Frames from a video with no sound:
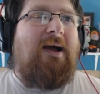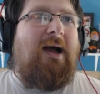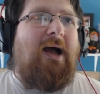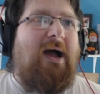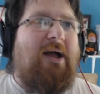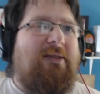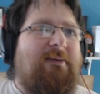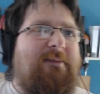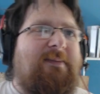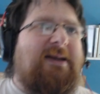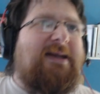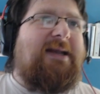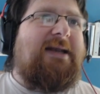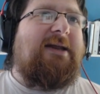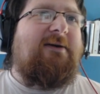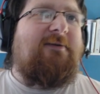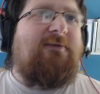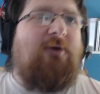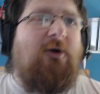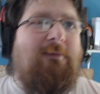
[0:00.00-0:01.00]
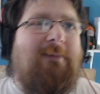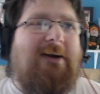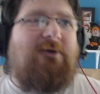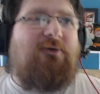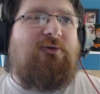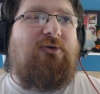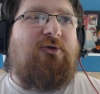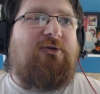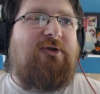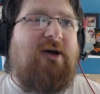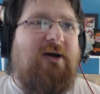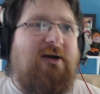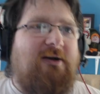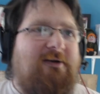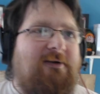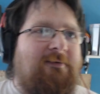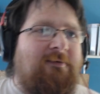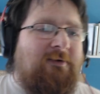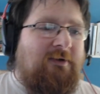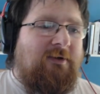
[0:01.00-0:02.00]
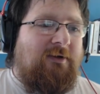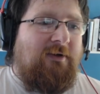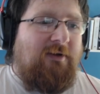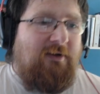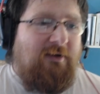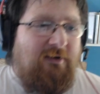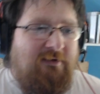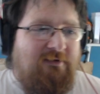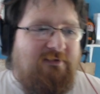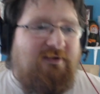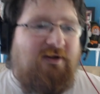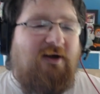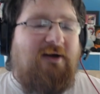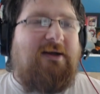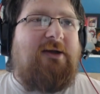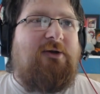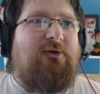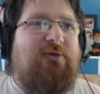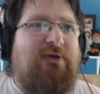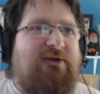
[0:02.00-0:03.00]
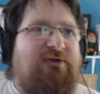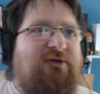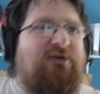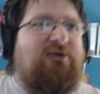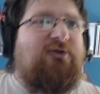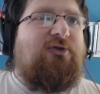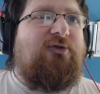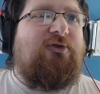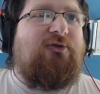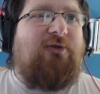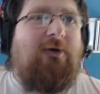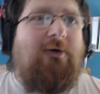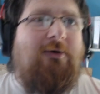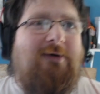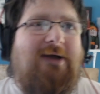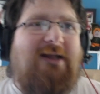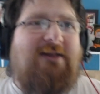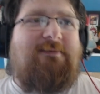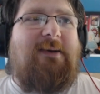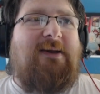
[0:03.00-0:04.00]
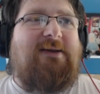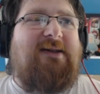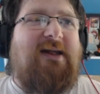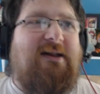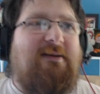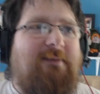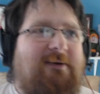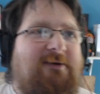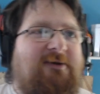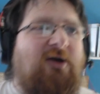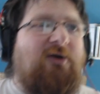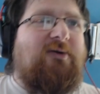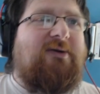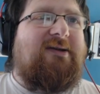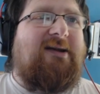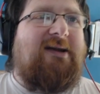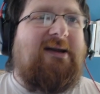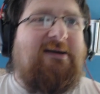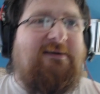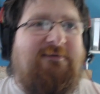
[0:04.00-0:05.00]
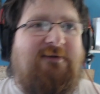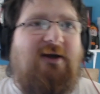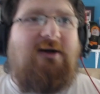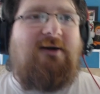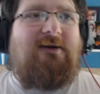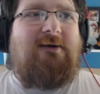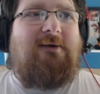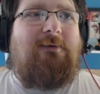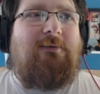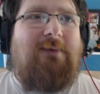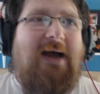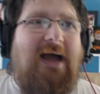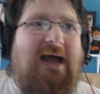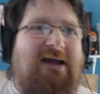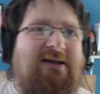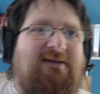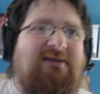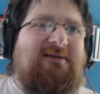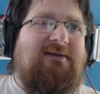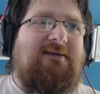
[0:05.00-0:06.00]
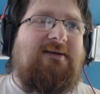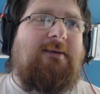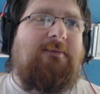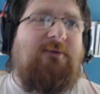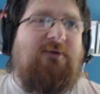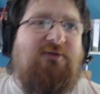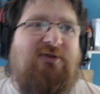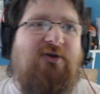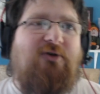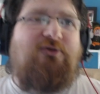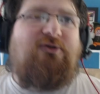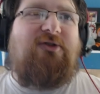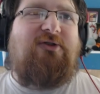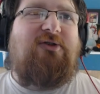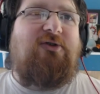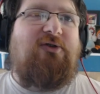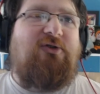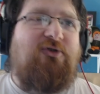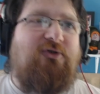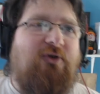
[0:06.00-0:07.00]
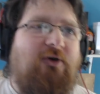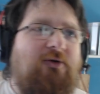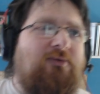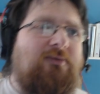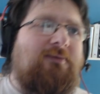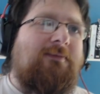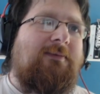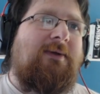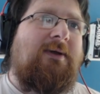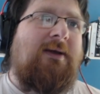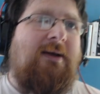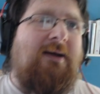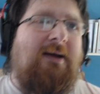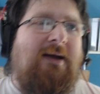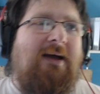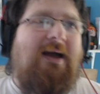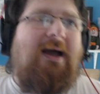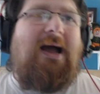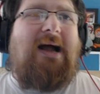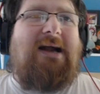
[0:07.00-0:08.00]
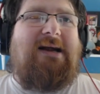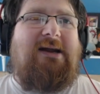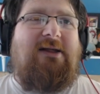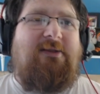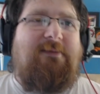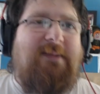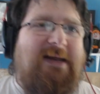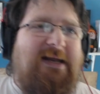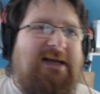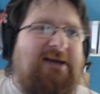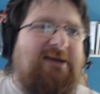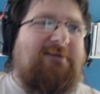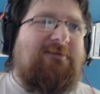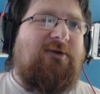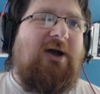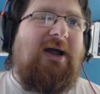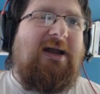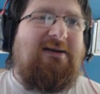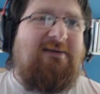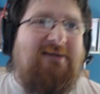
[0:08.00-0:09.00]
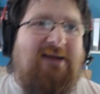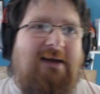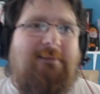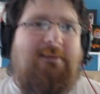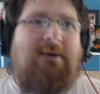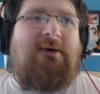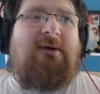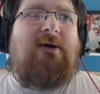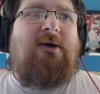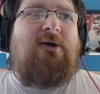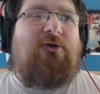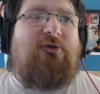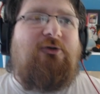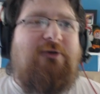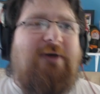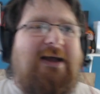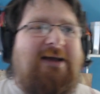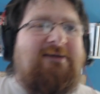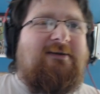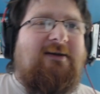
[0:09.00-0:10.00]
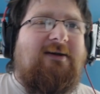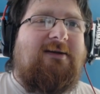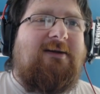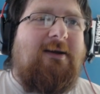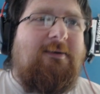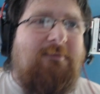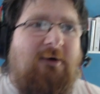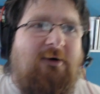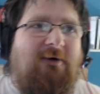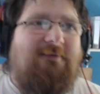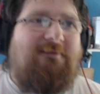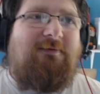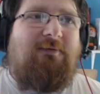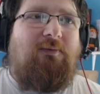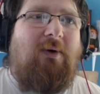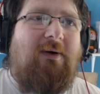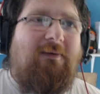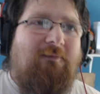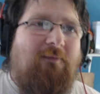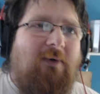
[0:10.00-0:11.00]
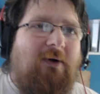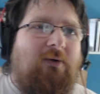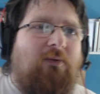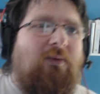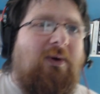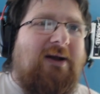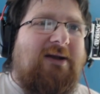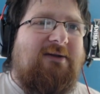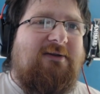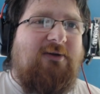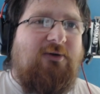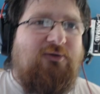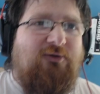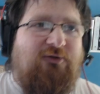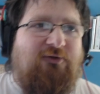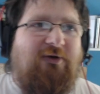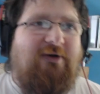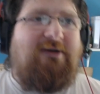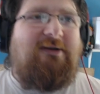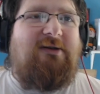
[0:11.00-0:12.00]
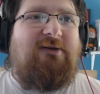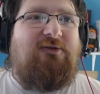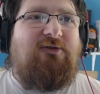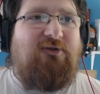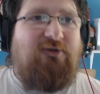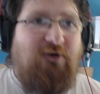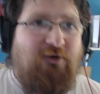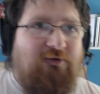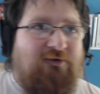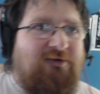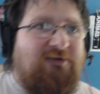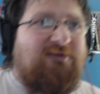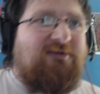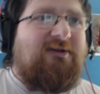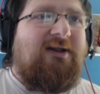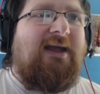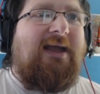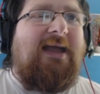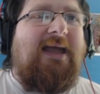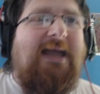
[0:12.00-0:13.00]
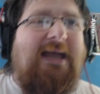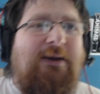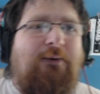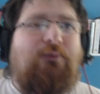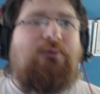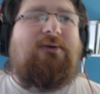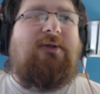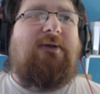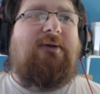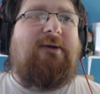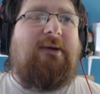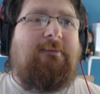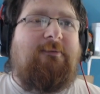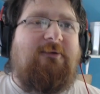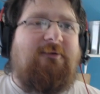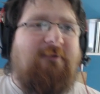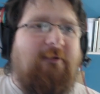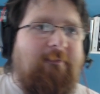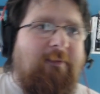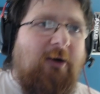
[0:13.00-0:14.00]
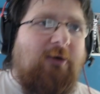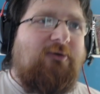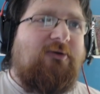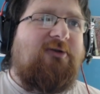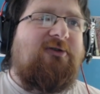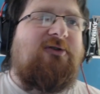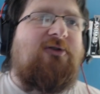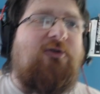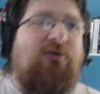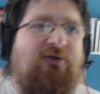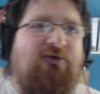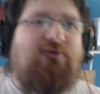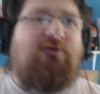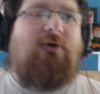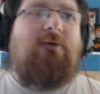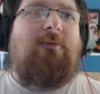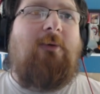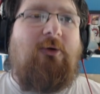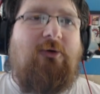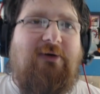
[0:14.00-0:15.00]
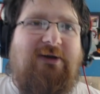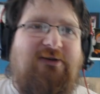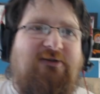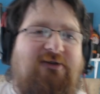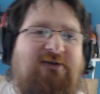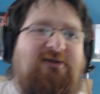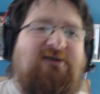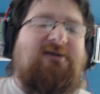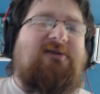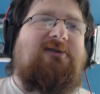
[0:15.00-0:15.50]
At the beginning of combat on your turn, target creature you control gets +X/+0 until end of turn, where X is the number of soldiers you control. And at the beginning of your end step, create a number of 1/1 white soldier creature tokens equal to the number of opponents who control more creatures.